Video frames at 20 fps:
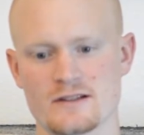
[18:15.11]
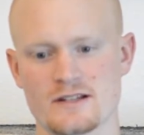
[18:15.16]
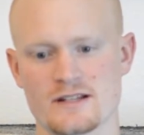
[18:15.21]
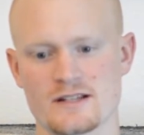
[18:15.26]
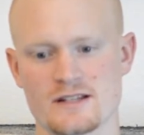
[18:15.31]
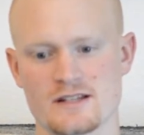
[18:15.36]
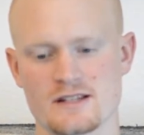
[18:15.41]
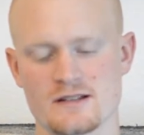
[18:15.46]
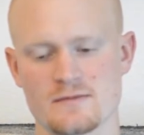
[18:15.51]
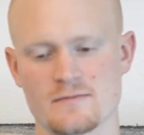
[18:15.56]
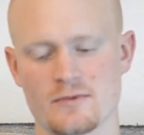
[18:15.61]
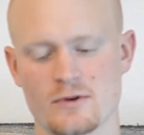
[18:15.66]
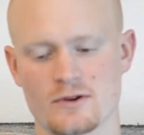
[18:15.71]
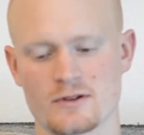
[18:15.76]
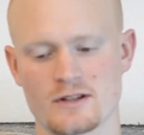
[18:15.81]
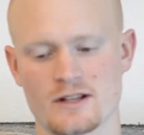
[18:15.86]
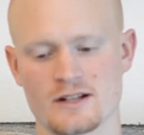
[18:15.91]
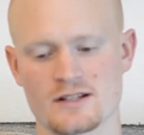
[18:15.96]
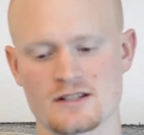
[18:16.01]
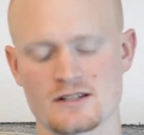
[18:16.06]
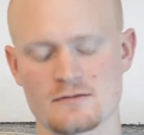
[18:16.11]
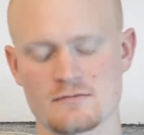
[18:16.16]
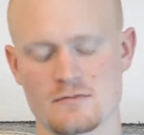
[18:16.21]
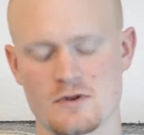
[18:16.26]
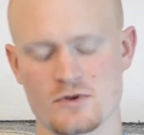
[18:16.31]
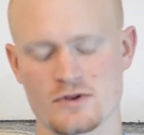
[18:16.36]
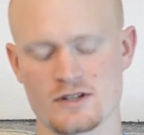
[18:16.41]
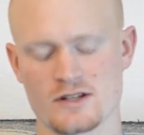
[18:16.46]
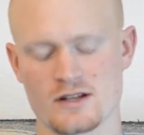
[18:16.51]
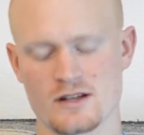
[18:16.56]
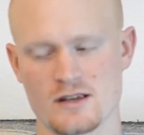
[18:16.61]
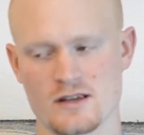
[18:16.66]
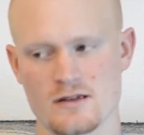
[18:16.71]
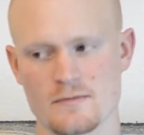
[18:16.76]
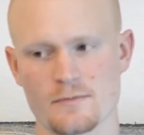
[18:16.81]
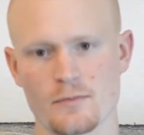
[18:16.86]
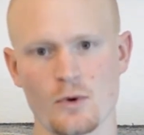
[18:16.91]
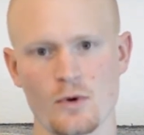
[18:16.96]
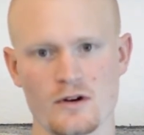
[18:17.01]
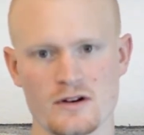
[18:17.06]
This is the part that's most
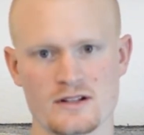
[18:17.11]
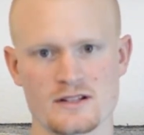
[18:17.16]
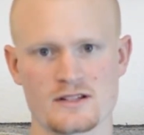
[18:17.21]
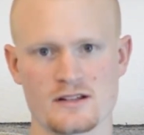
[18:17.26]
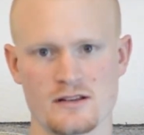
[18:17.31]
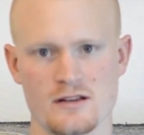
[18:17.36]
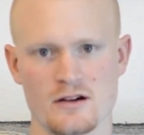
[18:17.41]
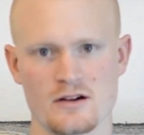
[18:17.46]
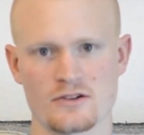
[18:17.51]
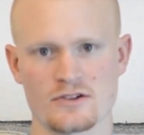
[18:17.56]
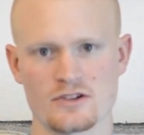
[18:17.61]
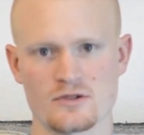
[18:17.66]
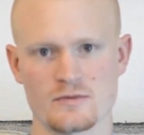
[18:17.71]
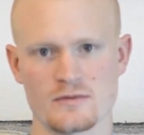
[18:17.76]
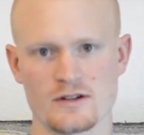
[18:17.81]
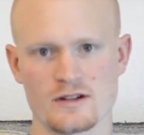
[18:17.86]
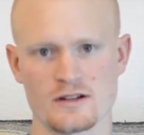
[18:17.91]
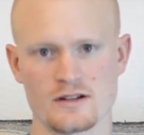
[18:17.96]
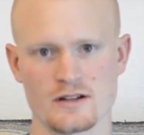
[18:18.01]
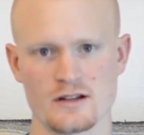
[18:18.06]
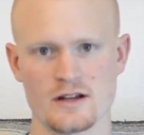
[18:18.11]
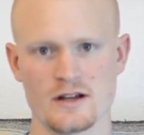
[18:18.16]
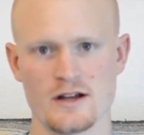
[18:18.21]
important to the argument